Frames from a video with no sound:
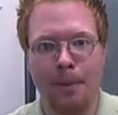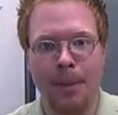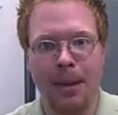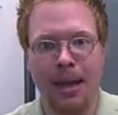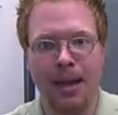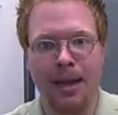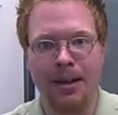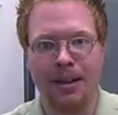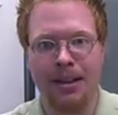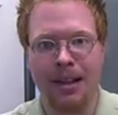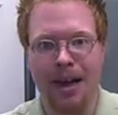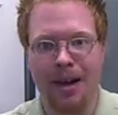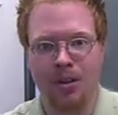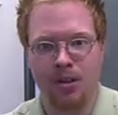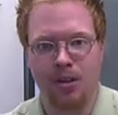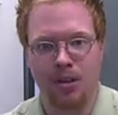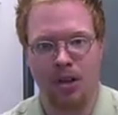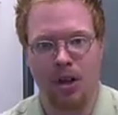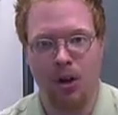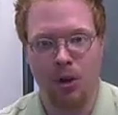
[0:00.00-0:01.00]

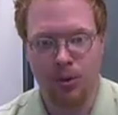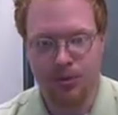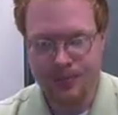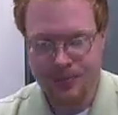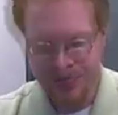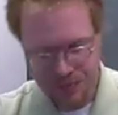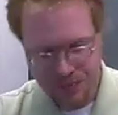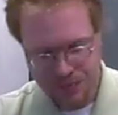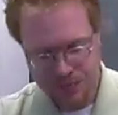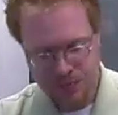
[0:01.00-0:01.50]
bailout loan.